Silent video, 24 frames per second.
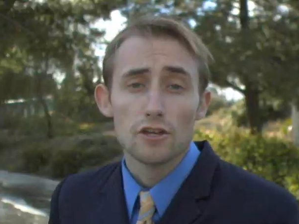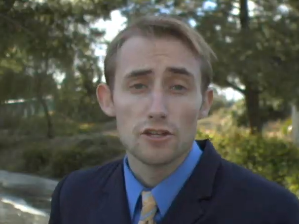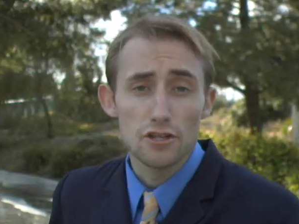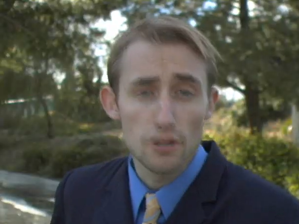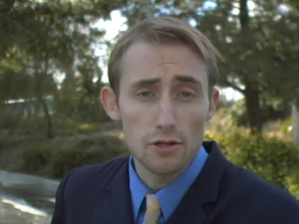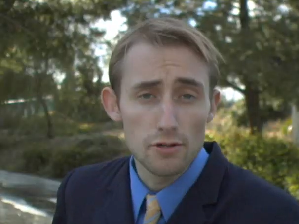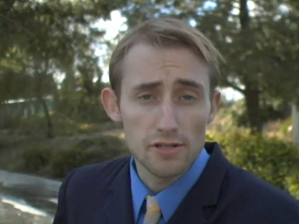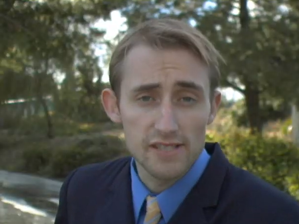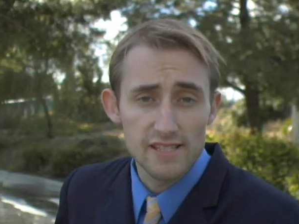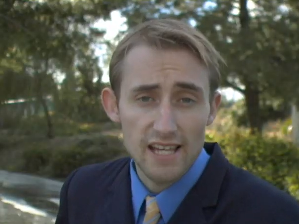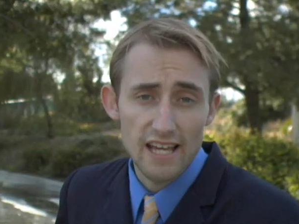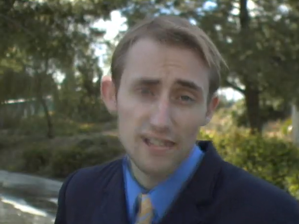
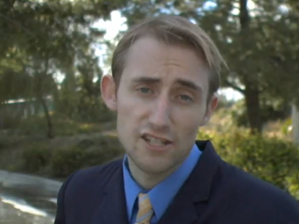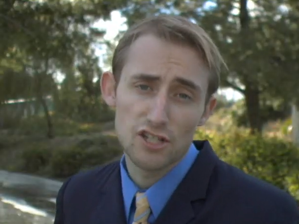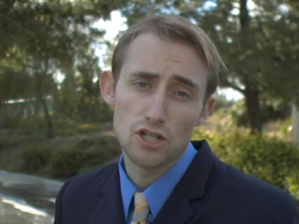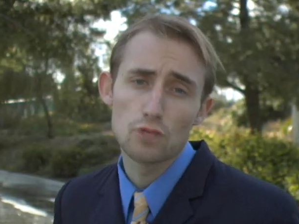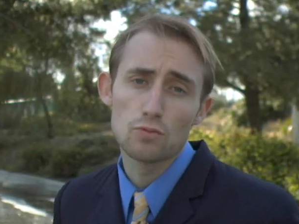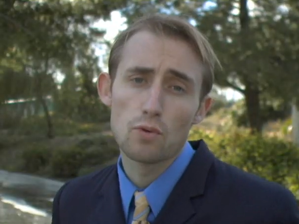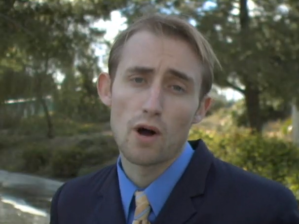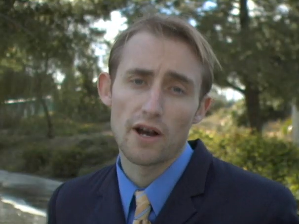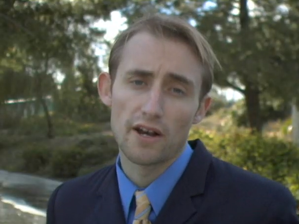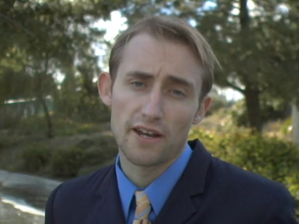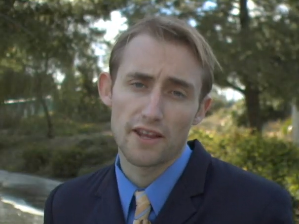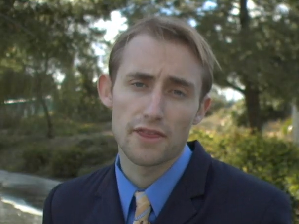You said you
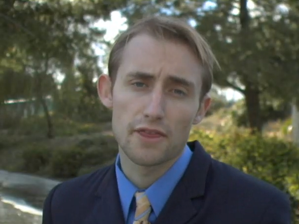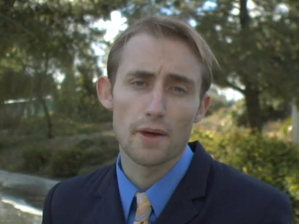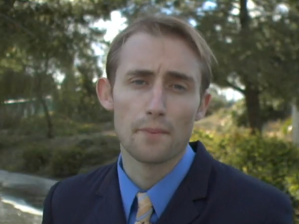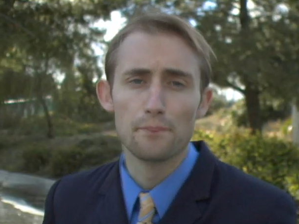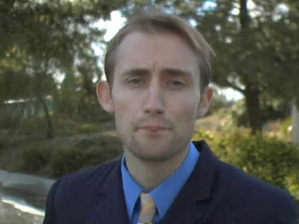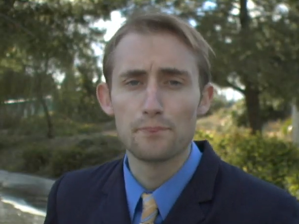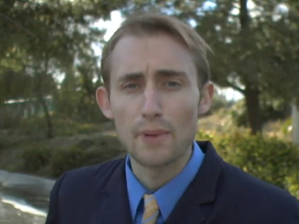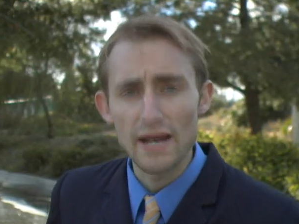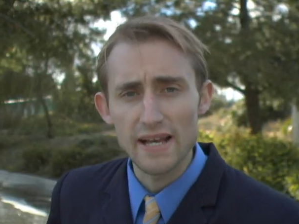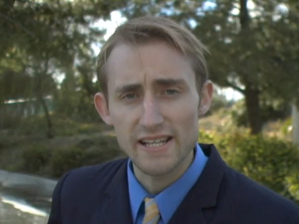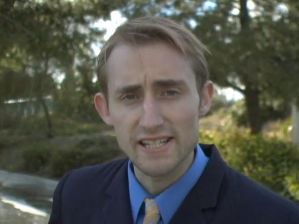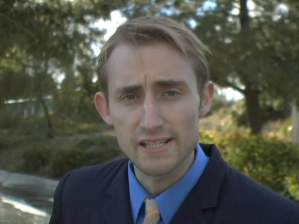wanted the
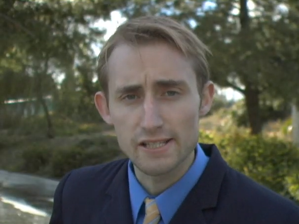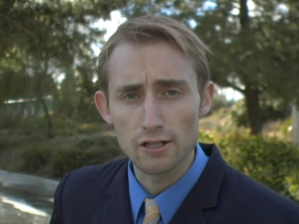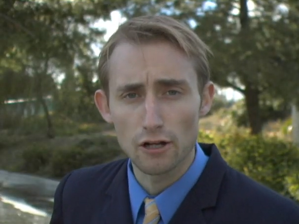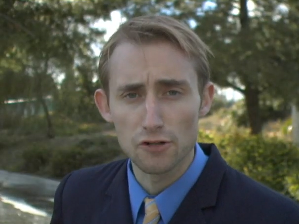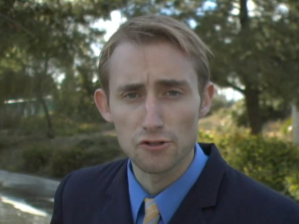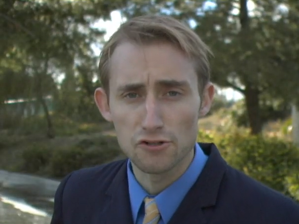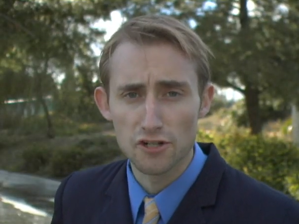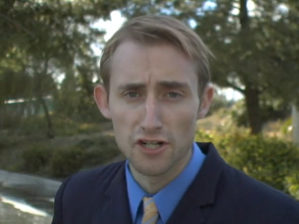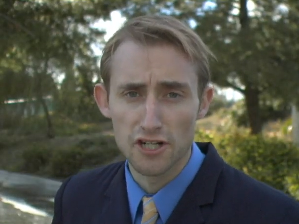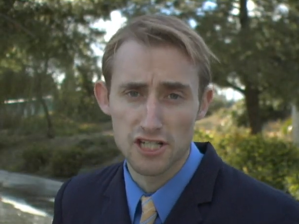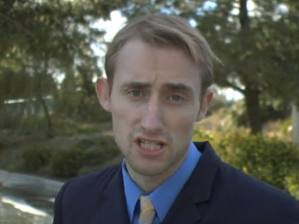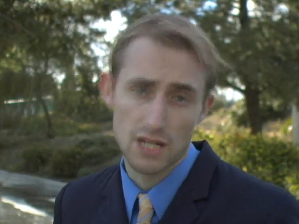best
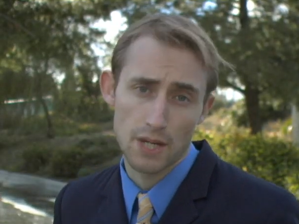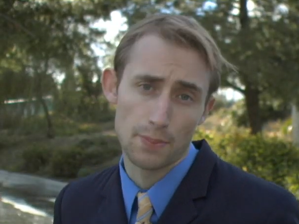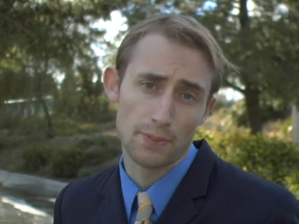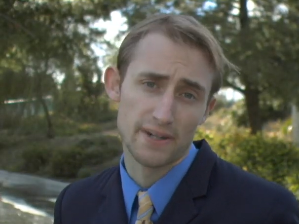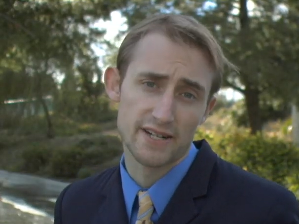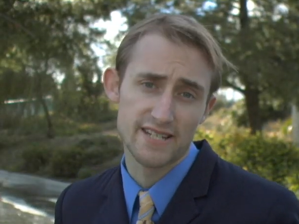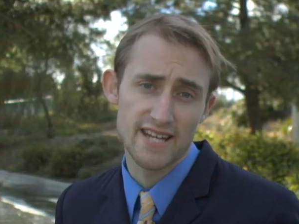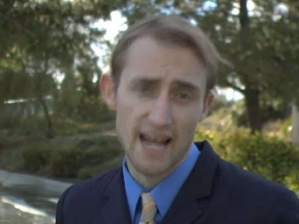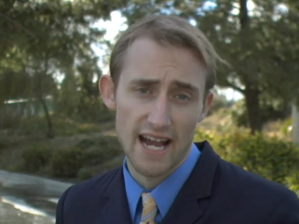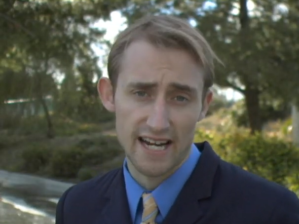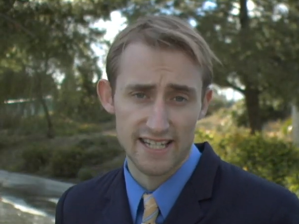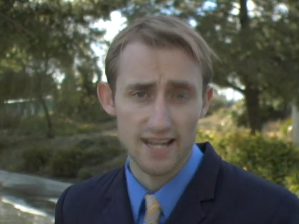soldiers to
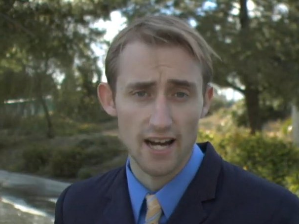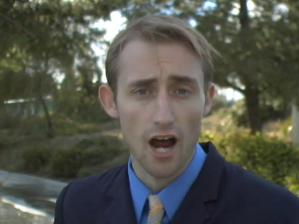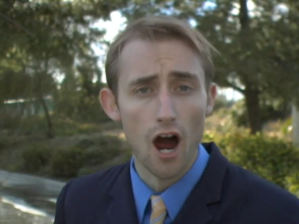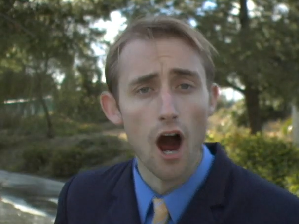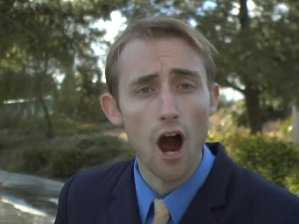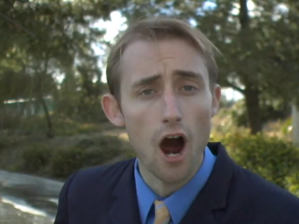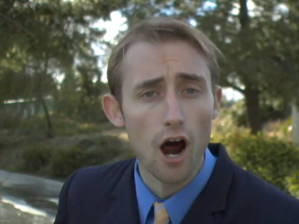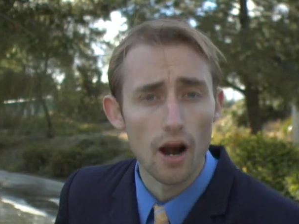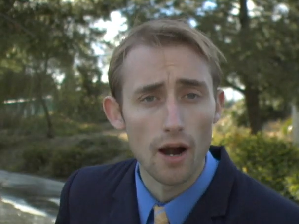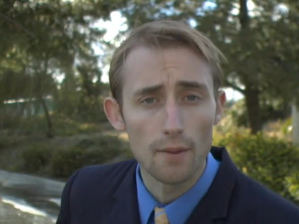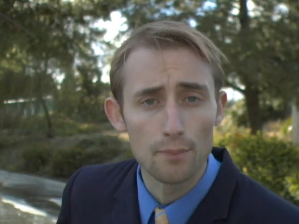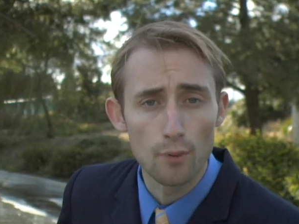protect
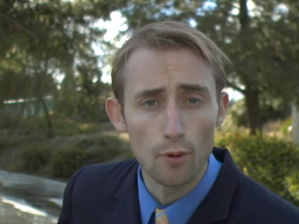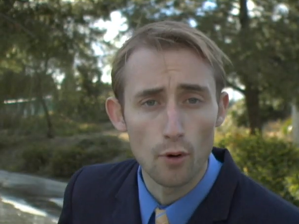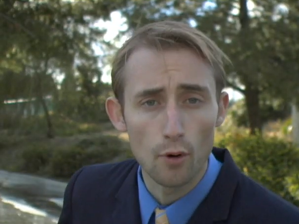our